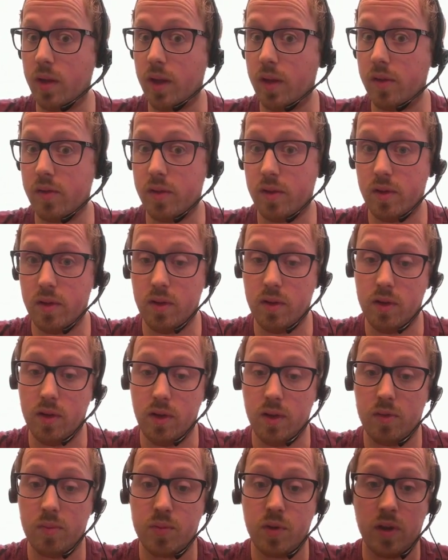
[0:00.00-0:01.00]
as
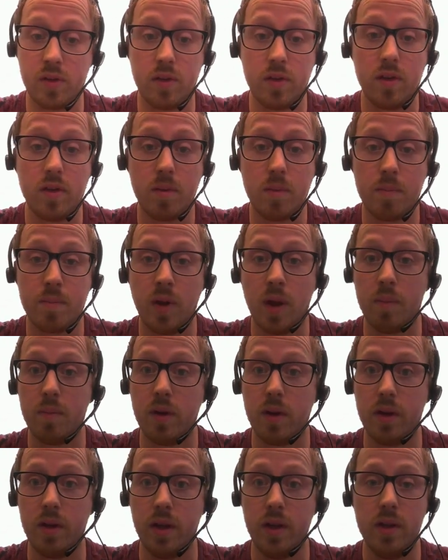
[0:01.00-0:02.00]
is present
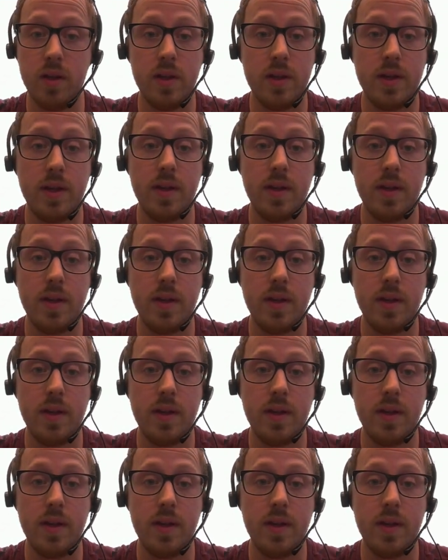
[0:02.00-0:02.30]
publicly,